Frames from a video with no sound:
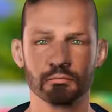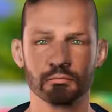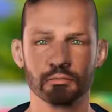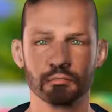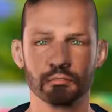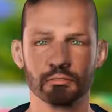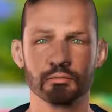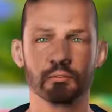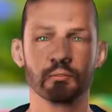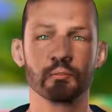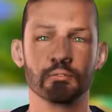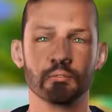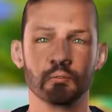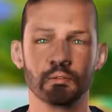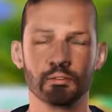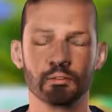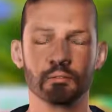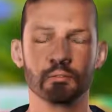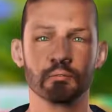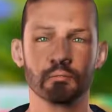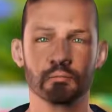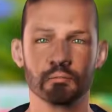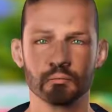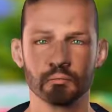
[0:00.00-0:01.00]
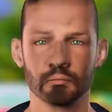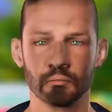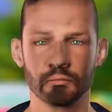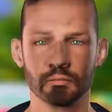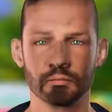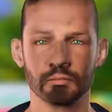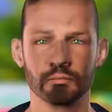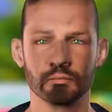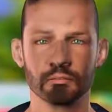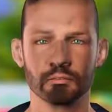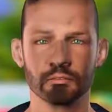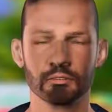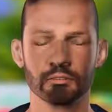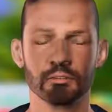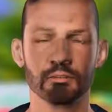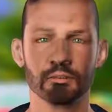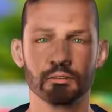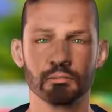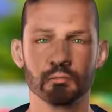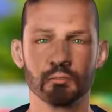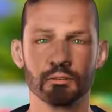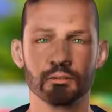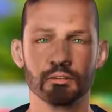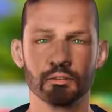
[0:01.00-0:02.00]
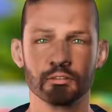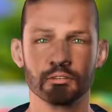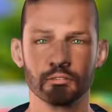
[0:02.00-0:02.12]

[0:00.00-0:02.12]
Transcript: So we ask people, what is it